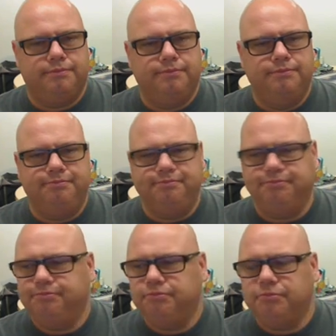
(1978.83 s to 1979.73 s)

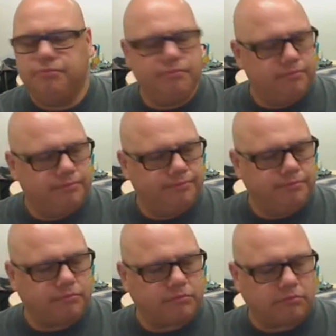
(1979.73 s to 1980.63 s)

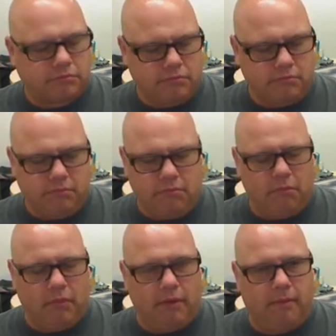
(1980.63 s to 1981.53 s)

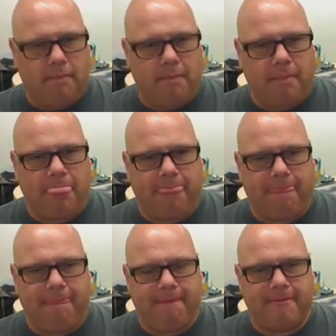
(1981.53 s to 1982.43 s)

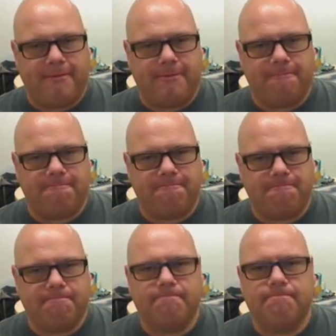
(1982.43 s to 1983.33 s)

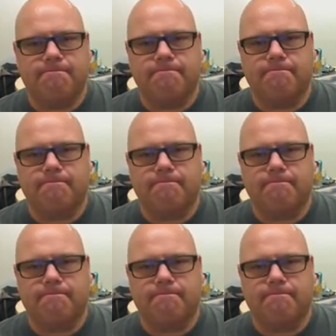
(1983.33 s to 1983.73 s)
[no speech]